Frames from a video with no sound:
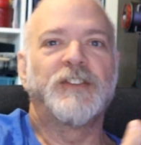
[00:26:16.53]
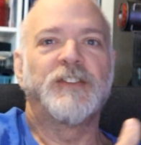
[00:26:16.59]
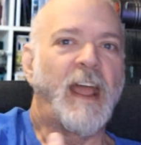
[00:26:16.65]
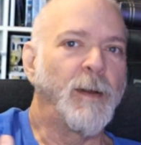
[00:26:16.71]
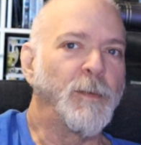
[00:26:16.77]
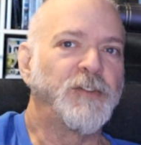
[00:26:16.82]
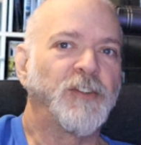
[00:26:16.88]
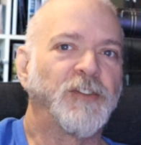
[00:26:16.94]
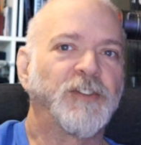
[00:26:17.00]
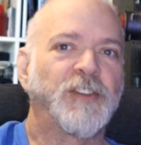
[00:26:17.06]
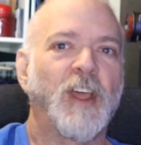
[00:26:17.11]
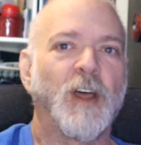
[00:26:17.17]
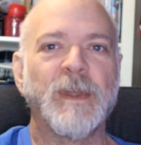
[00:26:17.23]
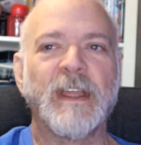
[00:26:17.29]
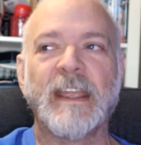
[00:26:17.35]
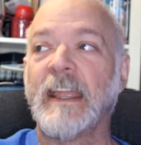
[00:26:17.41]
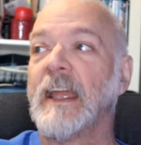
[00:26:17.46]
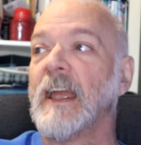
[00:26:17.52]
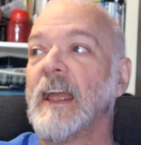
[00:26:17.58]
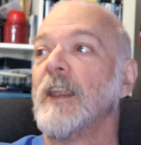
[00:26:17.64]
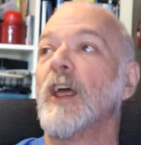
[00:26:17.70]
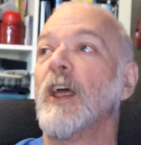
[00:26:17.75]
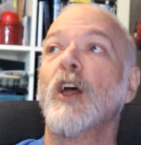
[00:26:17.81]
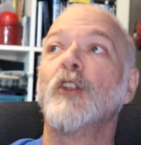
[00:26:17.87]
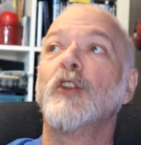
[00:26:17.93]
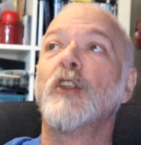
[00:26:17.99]
damage is coming
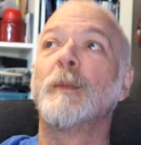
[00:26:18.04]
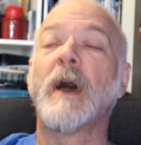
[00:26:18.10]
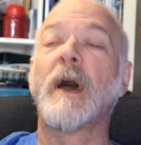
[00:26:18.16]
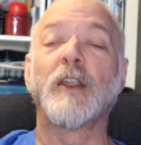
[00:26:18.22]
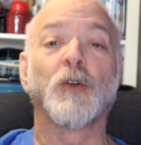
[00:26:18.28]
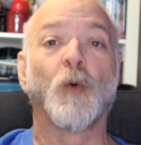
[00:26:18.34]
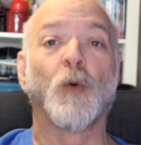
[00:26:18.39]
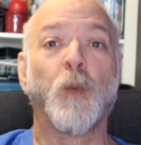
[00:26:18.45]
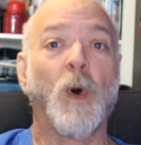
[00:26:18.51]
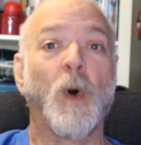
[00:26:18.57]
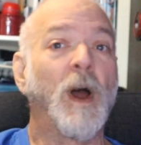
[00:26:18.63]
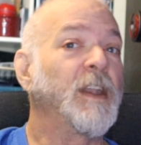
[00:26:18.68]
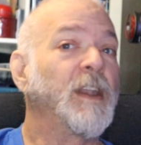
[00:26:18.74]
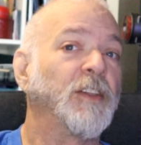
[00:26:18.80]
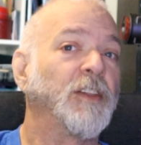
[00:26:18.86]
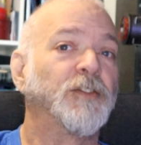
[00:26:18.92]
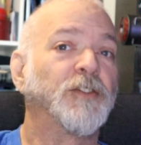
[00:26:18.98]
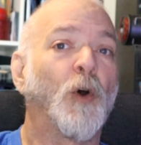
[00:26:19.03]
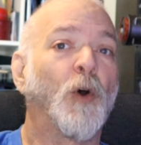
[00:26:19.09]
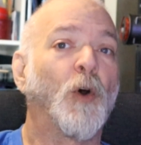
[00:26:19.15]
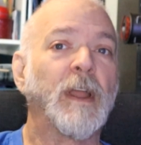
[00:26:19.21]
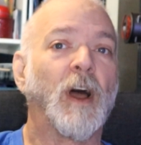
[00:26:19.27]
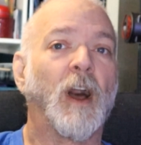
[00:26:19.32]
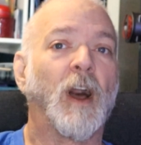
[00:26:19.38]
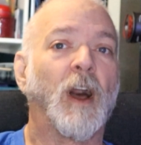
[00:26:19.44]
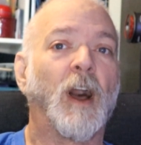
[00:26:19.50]
in, no matter what is
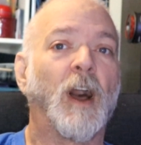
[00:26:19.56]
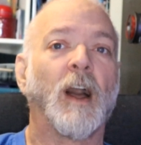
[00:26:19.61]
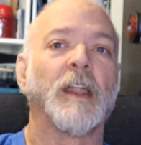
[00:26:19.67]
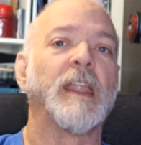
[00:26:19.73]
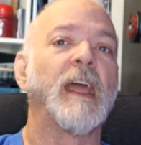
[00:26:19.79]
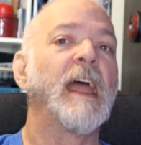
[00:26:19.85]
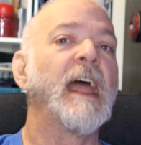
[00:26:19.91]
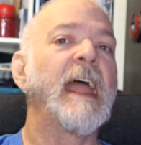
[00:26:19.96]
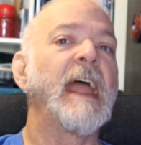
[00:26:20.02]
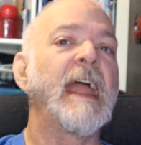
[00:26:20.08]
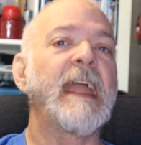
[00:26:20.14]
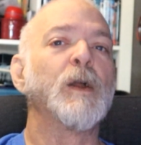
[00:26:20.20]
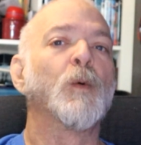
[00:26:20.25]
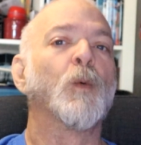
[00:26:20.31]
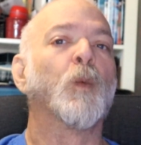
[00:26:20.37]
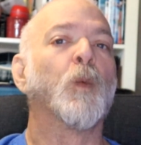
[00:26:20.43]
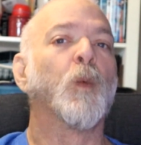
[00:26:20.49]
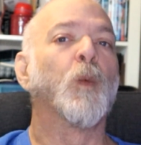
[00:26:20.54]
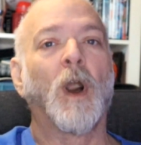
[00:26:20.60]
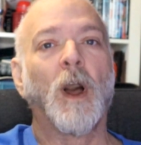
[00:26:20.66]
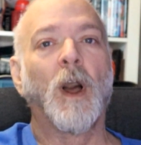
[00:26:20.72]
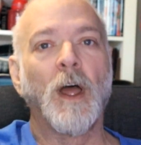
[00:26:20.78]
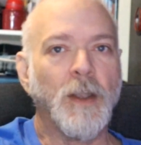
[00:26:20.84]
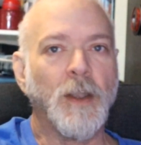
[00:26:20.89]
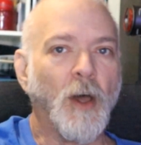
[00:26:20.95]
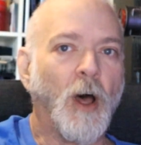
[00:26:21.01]
going on, a
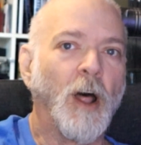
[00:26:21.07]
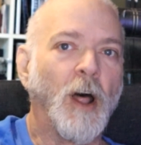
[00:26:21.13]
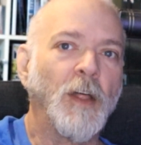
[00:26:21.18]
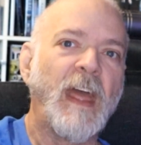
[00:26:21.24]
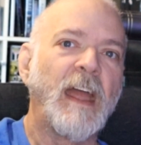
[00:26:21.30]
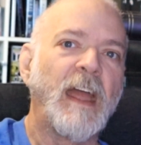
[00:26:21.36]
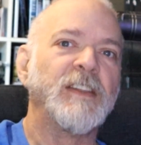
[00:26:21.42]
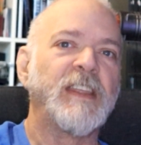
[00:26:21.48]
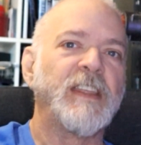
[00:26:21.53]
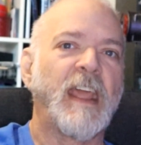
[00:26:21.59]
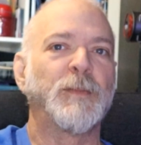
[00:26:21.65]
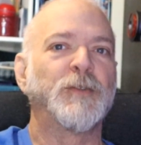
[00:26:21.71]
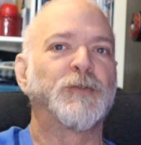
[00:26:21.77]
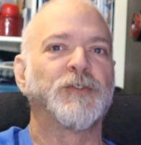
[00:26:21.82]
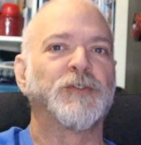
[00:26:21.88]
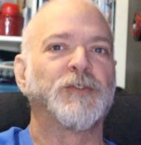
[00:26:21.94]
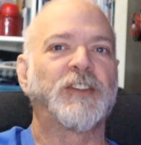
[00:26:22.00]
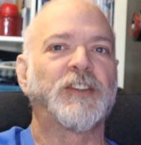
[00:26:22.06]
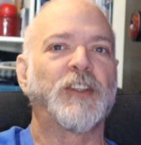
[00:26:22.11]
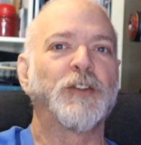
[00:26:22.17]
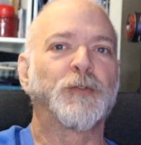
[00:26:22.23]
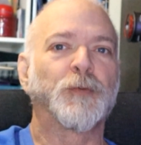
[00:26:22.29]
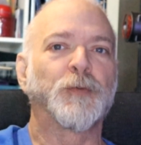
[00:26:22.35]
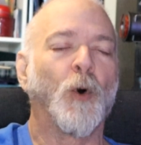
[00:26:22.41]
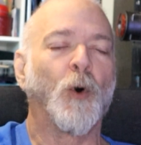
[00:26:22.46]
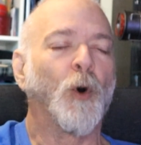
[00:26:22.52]
1 on that damage
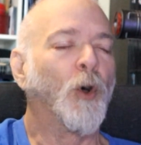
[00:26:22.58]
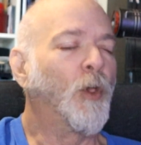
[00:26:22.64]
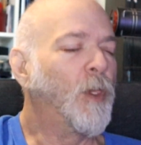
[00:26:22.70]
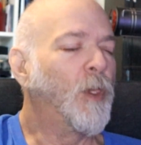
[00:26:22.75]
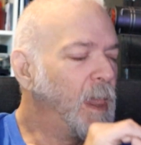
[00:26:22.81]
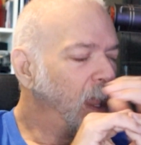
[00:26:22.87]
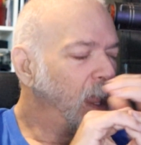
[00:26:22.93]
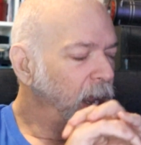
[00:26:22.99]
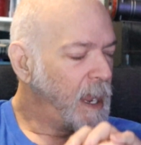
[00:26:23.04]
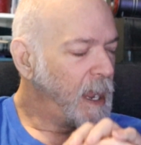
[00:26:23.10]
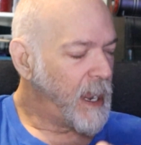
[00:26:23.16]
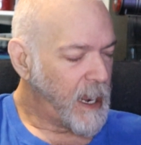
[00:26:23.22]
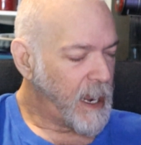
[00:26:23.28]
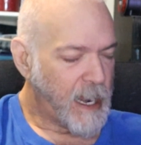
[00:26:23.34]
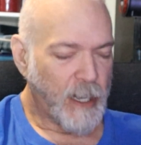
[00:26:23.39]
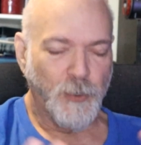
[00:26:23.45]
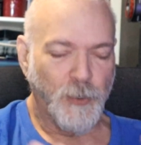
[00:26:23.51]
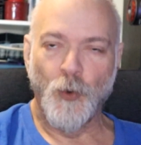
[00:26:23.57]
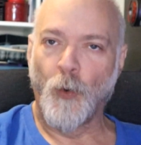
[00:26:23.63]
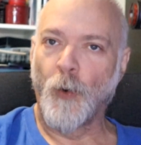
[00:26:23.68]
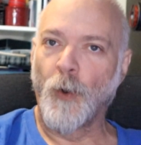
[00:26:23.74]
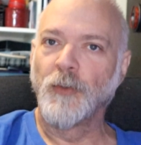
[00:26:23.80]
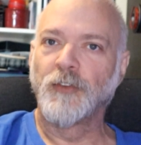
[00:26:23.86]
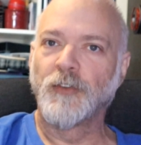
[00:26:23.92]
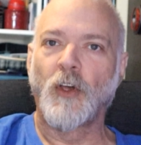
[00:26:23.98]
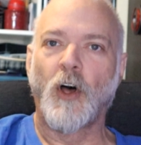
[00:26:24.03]
resistance roll
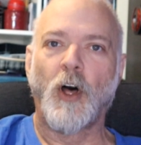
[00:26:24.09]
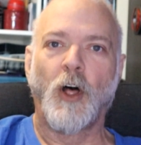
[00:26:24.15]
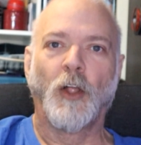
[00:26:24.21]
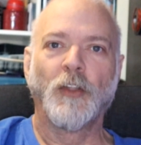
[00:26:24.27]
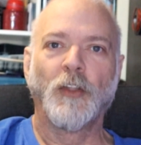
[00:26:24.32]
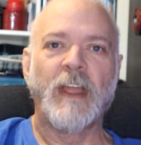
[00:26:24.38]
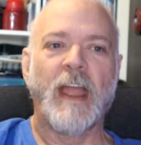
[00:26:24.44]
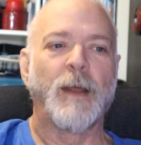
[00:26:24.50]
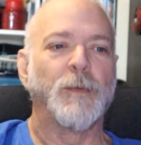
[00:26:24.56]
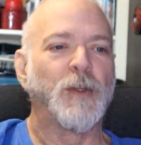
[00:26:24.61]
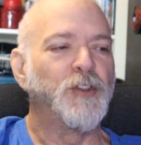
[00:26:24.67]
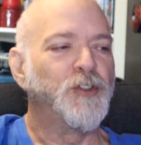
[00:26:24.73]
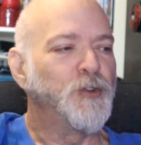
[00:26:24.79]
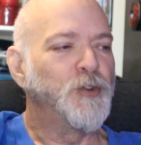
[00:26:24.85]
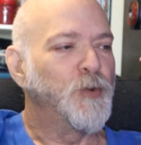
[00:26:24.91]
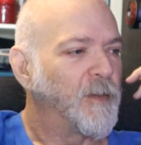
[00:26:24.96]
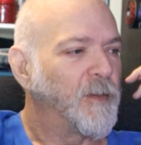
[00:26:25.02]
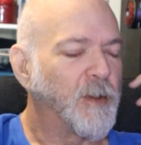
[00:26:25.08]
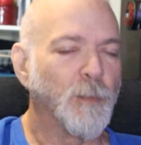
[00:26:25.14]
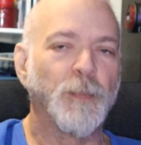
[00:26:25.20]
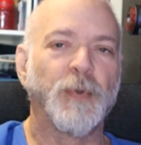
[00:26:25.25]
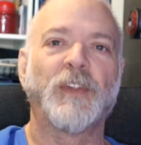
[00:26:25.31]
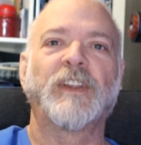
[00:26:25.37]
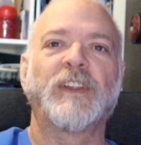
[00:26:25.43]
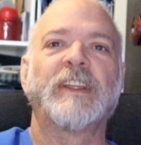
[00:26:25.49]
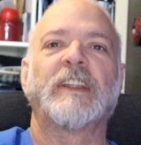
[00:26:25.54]
ignores all damage. You have
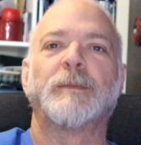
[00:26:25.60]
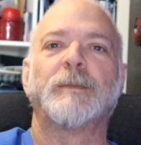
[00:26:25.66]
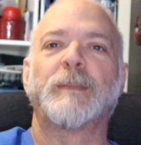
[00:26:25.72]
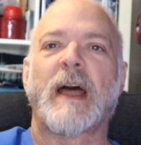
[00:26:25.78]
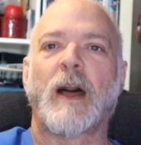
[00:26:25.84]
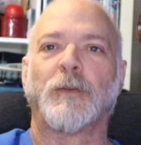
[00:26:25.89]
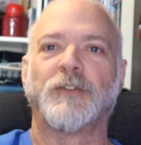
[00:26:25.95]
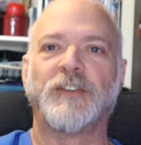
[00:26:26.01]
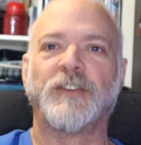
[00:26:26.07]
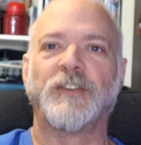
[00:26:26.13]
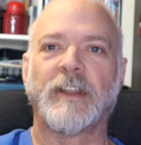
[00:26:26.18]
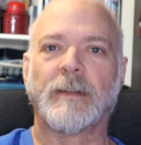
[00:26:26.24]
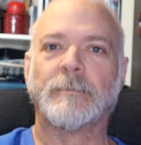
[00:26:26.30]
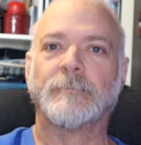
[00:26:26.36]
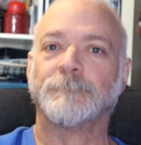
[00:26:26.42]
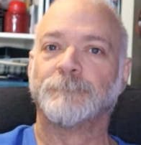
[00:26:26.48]
completely bounced it.